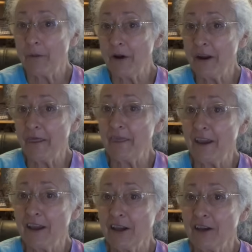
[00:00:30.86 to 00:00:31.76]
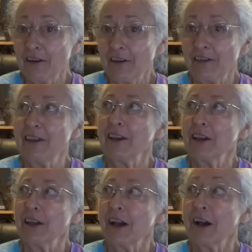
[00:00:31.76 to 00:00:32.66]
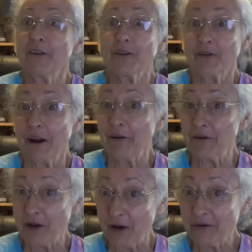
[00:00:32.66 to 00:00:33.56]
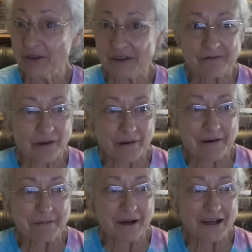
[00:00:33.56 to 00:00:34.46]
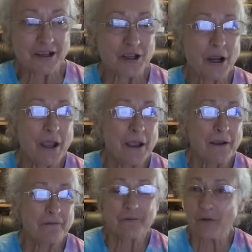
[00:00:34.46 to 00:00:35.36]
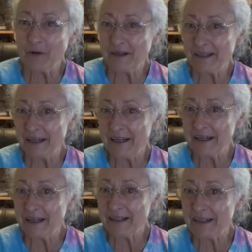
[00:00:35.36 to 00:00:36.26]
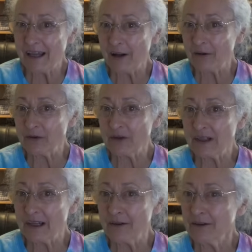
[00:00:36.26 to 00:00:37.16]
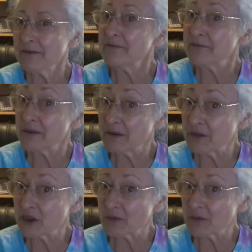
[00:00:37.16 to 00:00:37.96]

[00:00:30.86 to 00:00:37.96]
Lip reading: want to thank the Underground Ghost very much for sending us the Elder's Letter. Very much